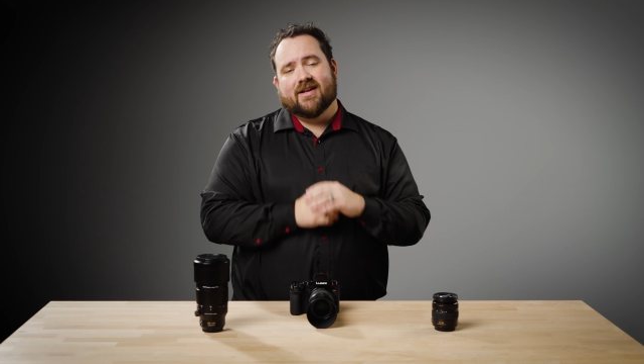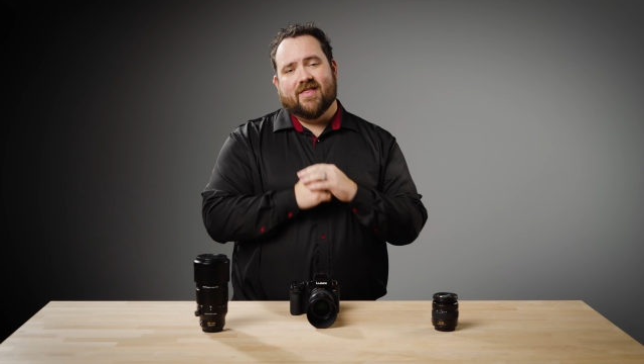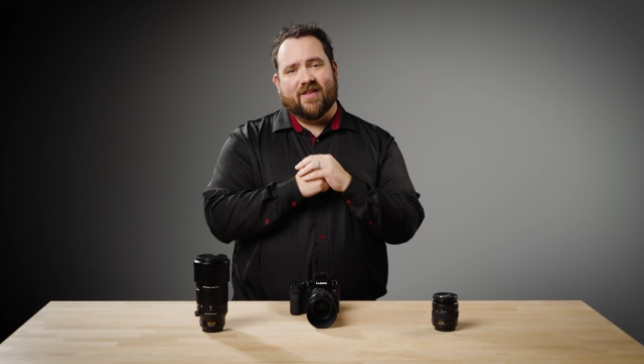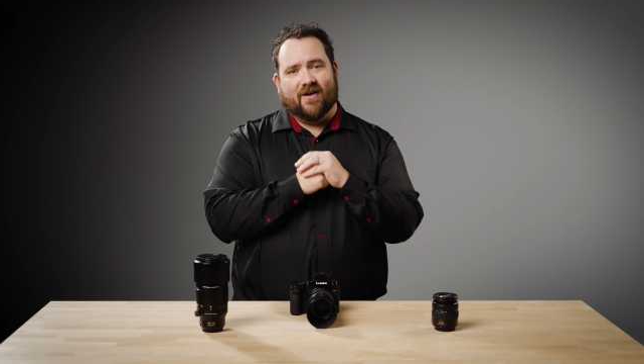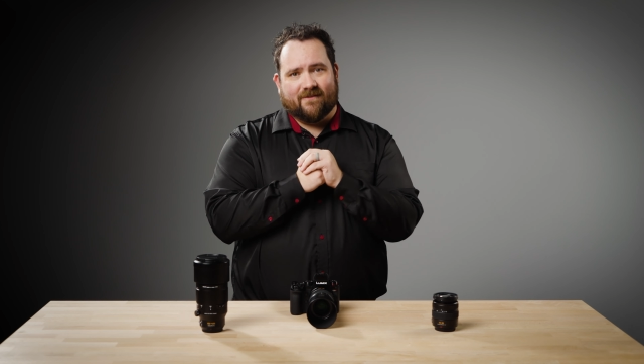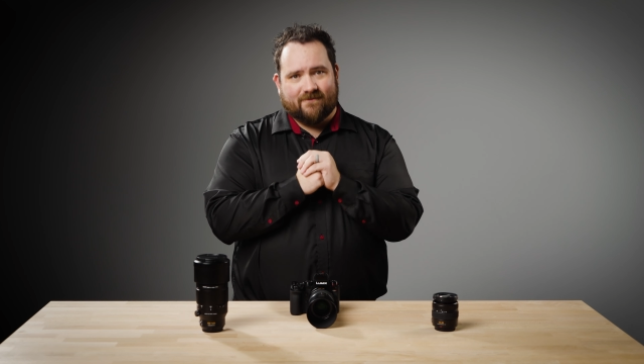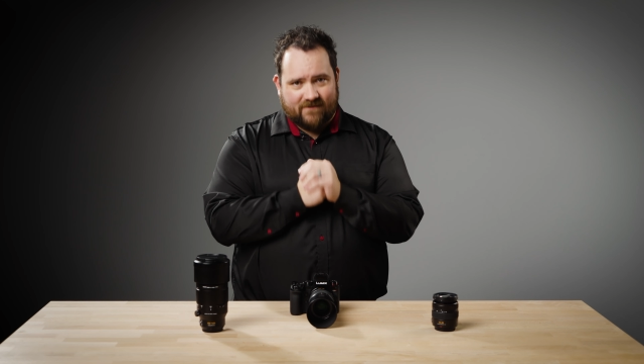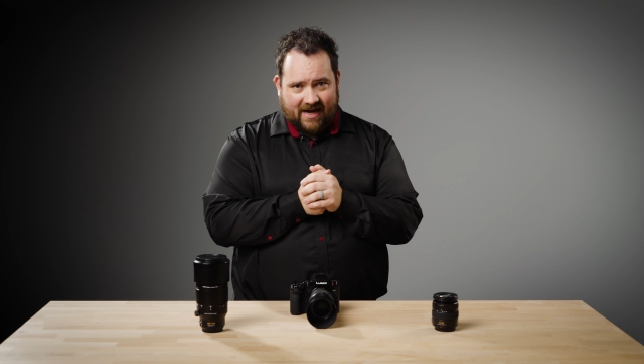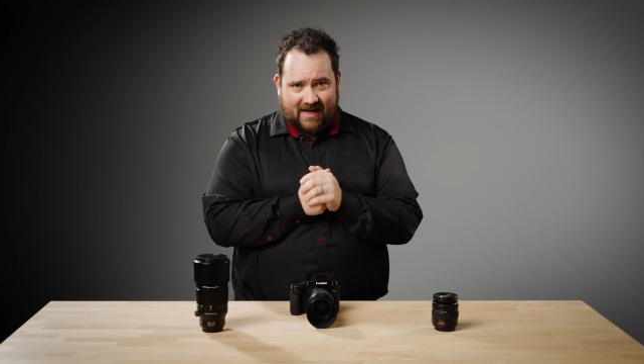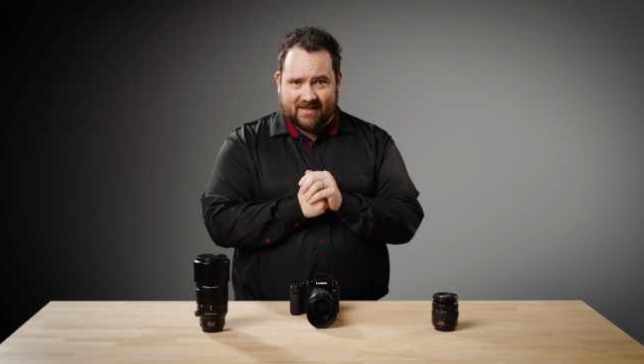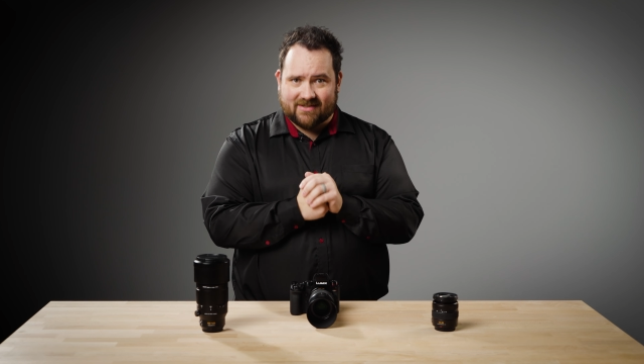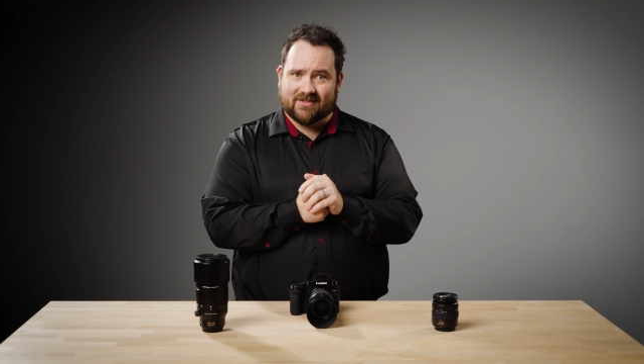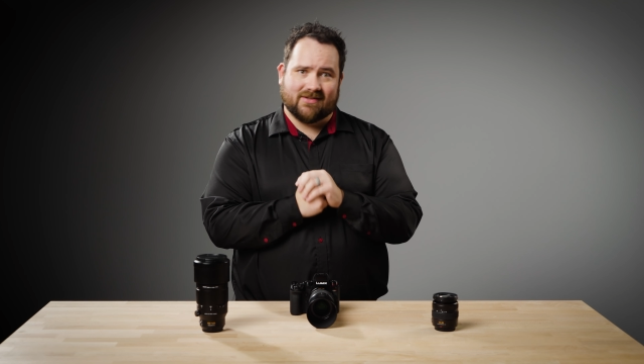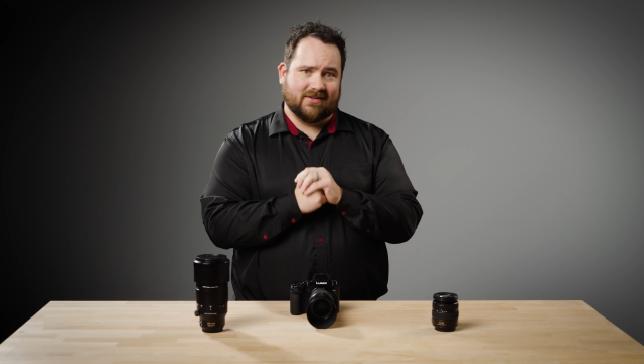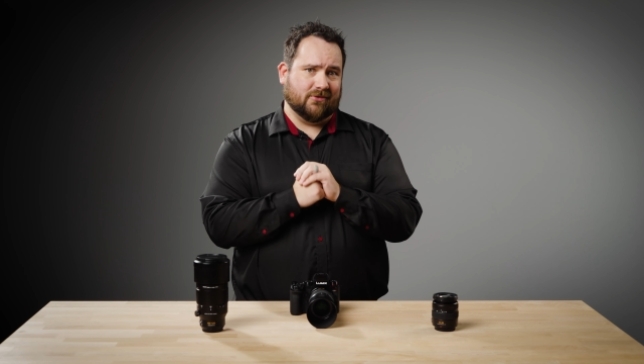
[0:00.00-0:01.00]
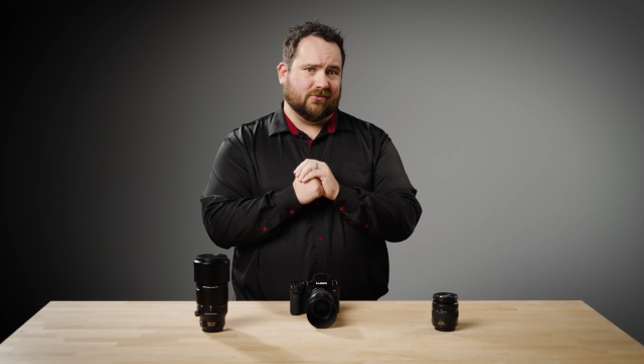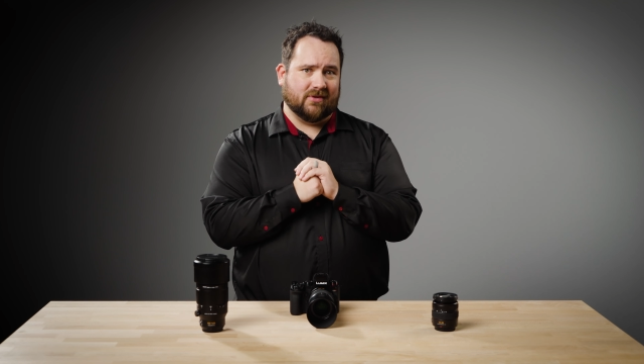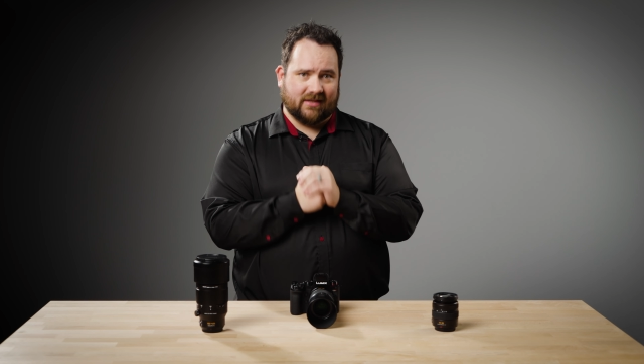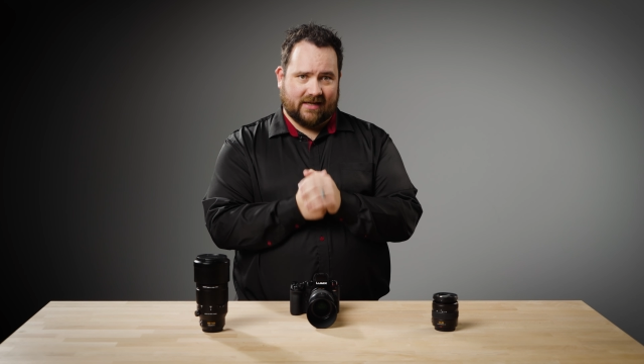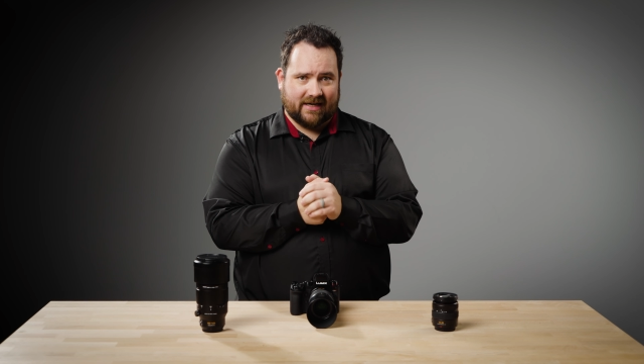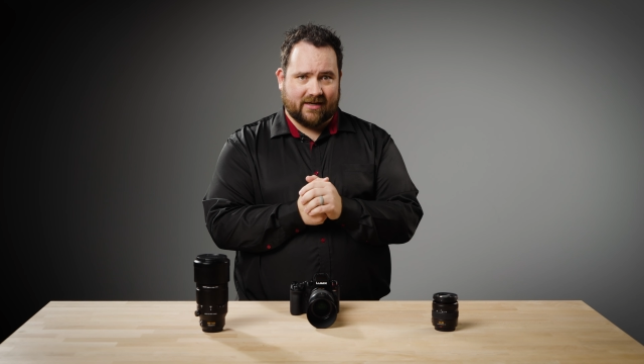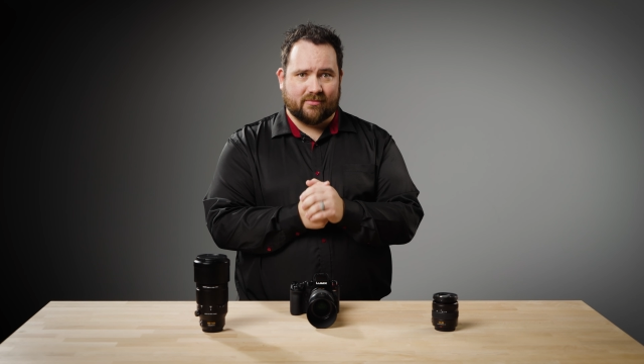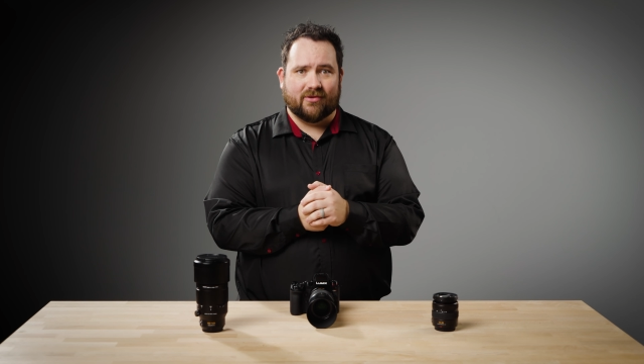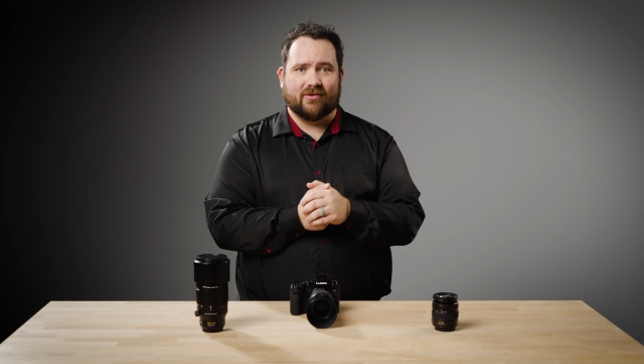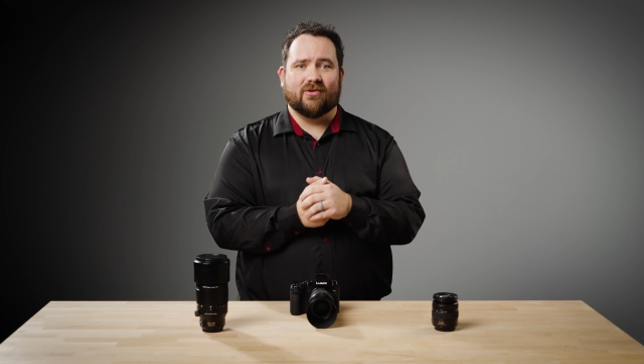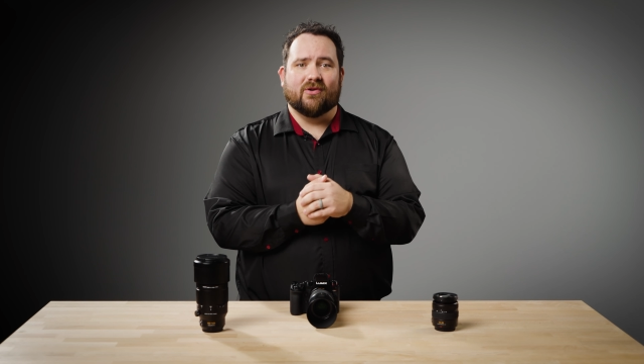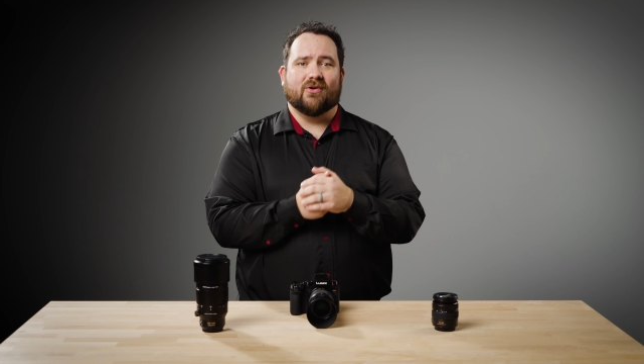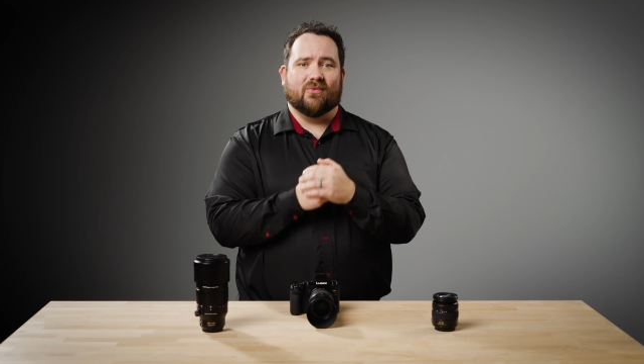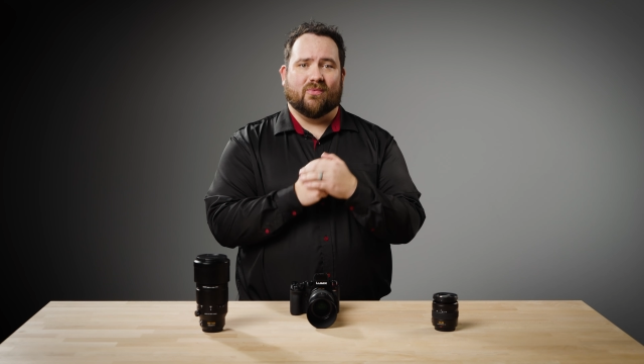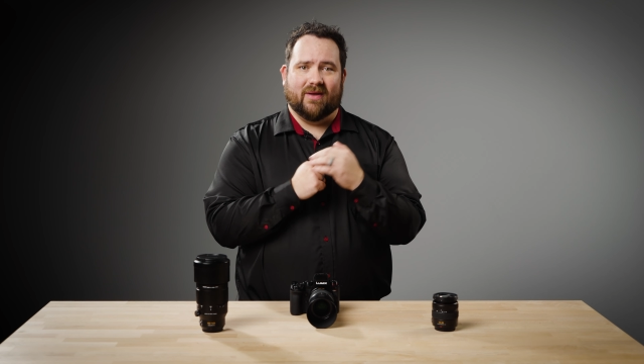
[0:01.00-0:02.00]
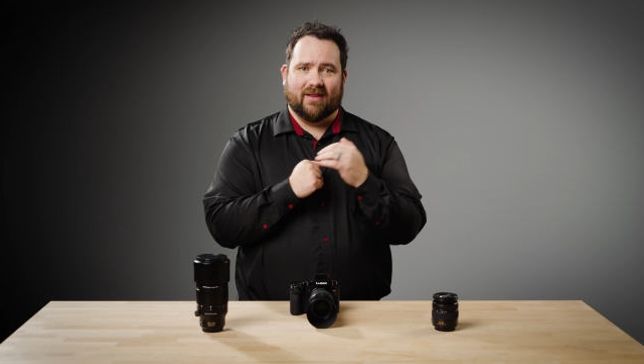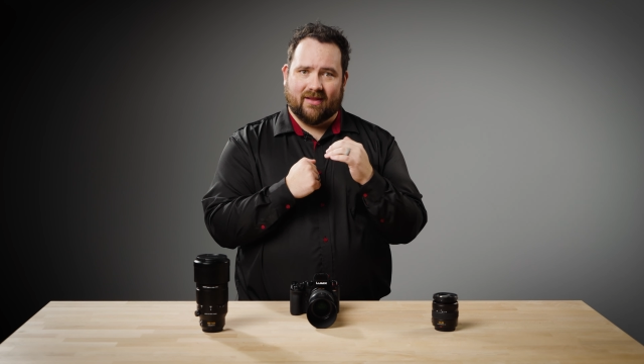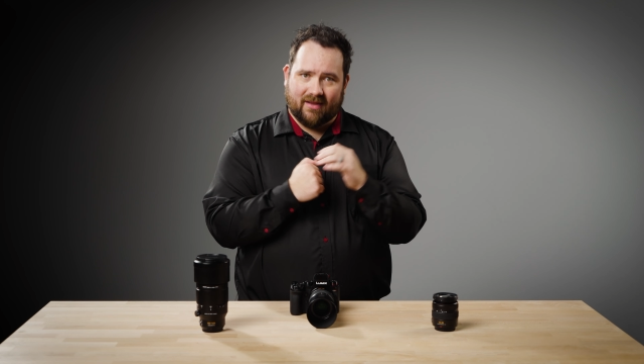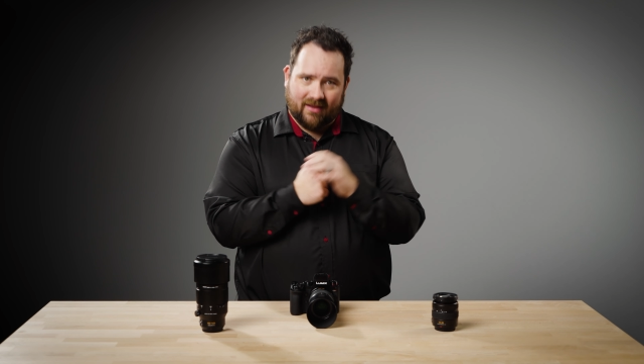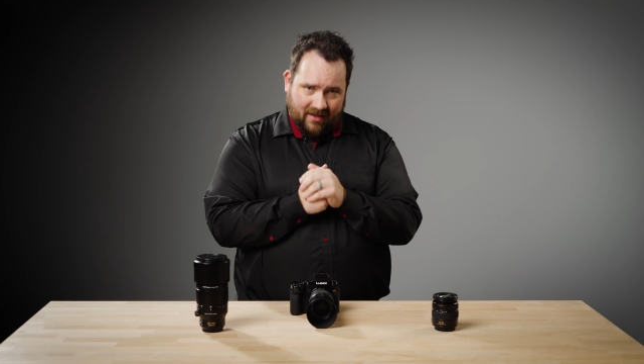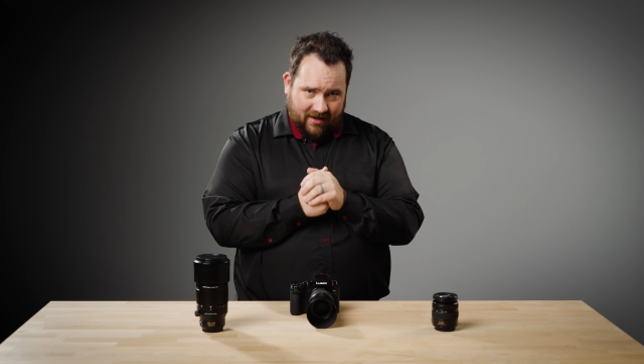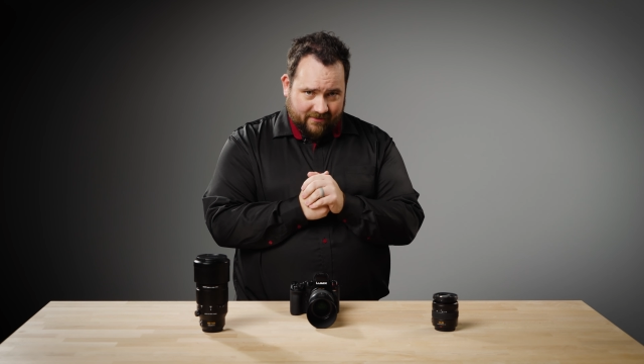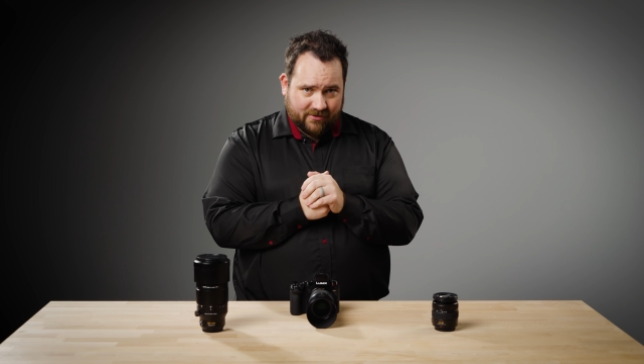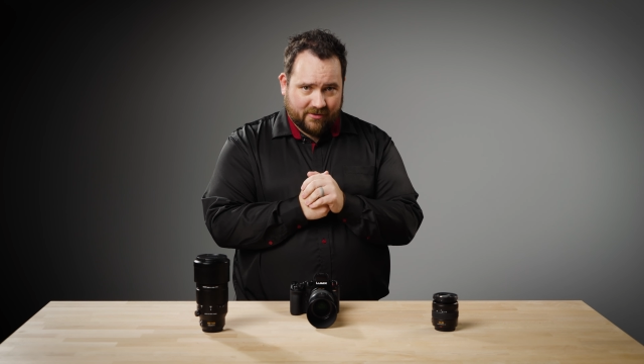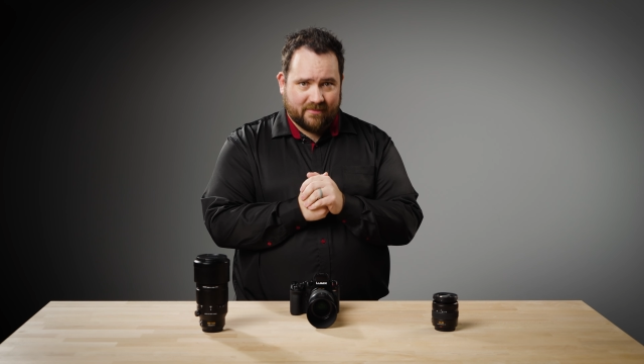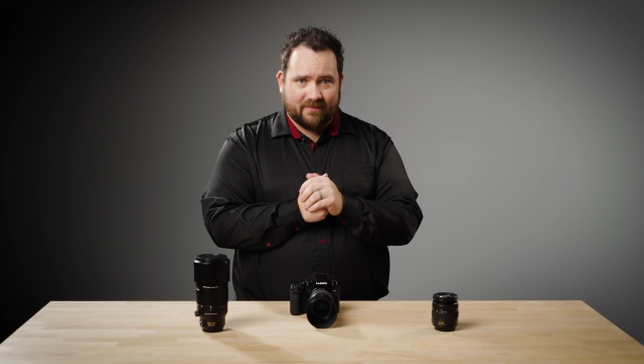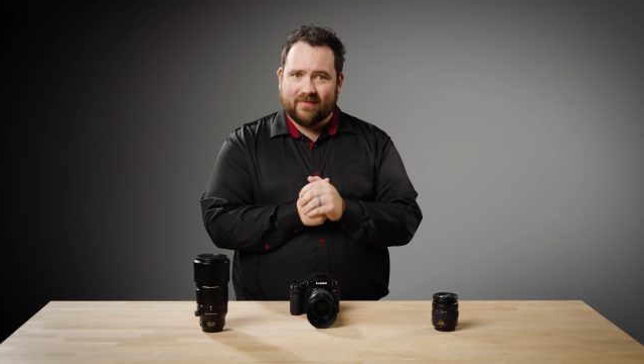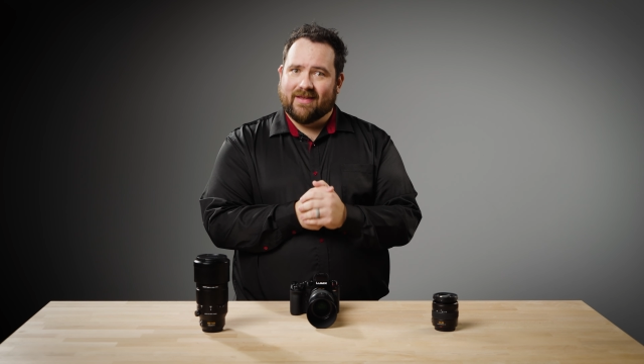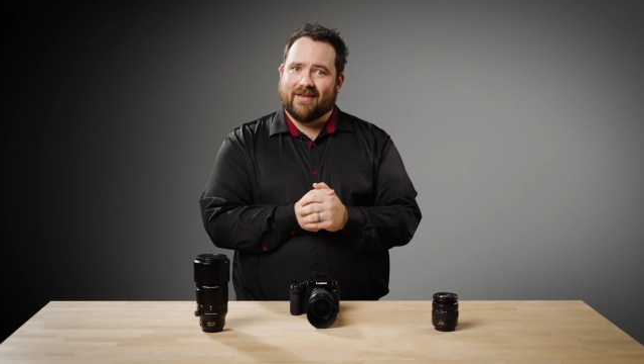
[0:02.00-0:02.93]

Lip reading: They're fast, they're reliable, you love them.